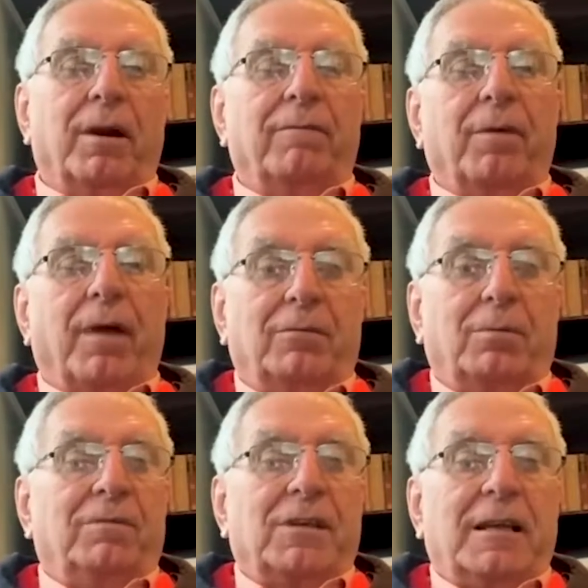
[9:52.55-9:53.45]
But
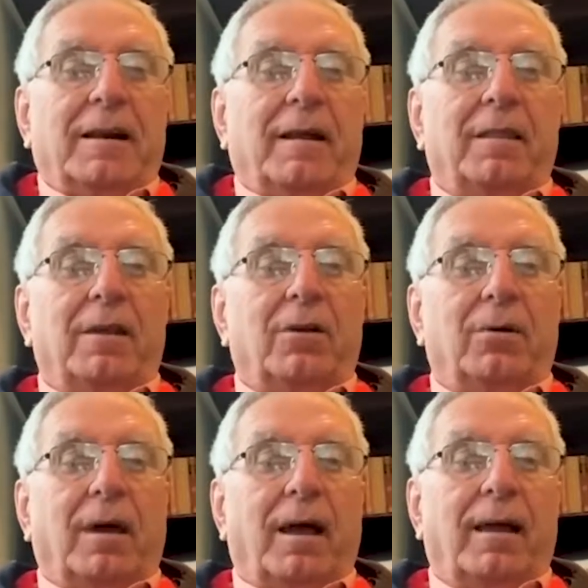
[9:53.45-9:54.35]
as we've seen in
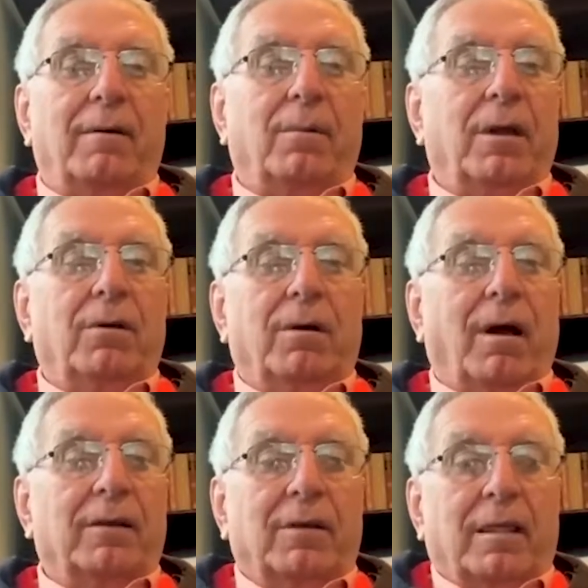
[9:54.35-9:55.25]
the UK, where
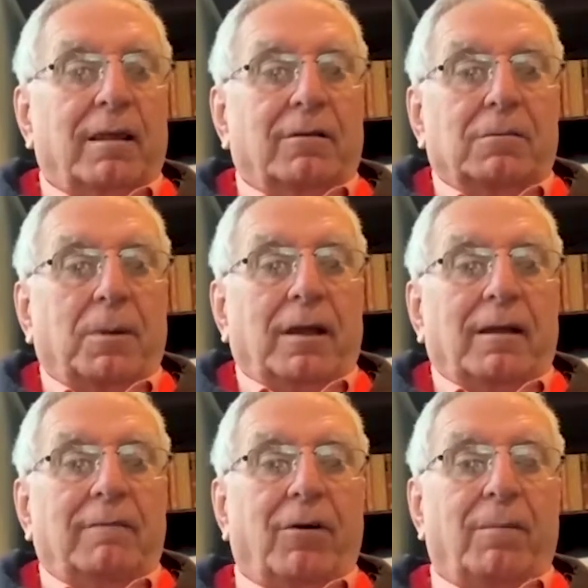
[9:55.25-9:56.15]
you guys, I think, are
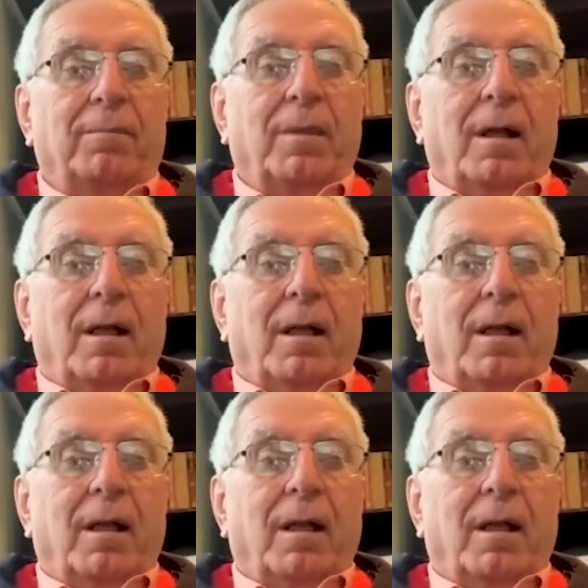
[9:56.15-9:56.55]
speaking from,